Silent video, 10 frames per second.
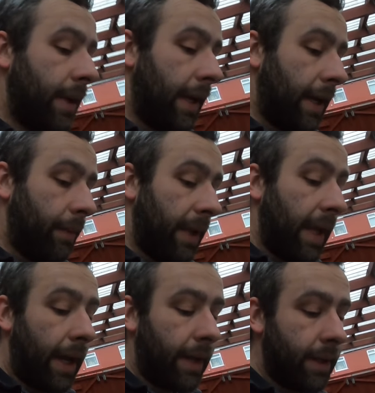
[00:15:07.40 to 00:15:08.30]
Uh, but
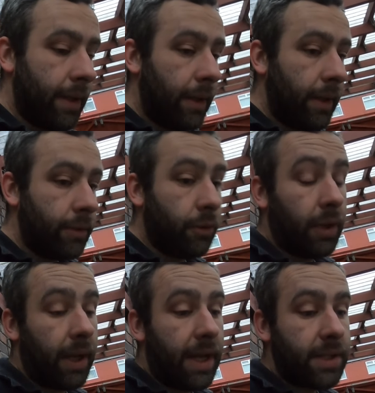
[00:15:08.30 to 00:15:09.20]
yeah,
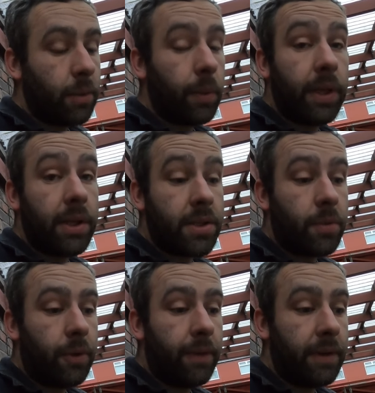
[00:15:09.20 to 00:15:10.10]
talking of gas, we'll be needing some
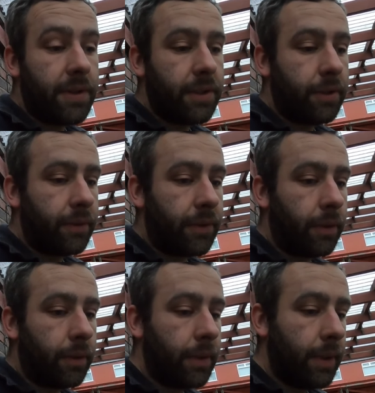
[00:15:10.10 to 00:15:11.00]
more very soon.
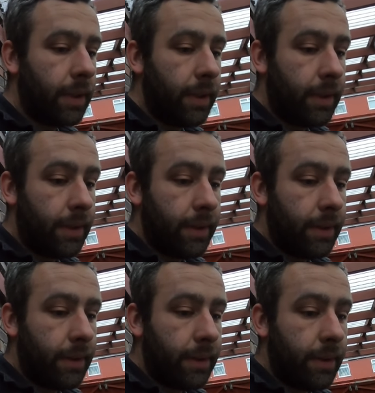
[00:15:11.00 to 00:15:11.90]
So
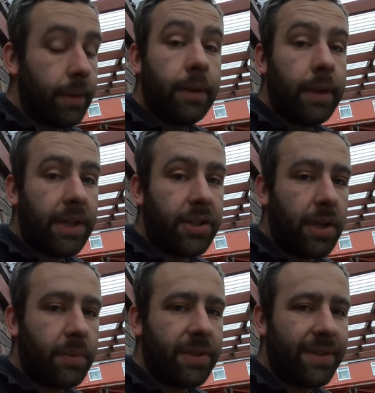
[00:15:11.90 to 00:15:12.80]
yes,
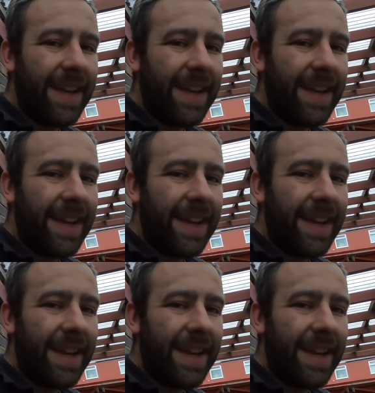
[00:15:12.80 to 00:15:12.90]
James,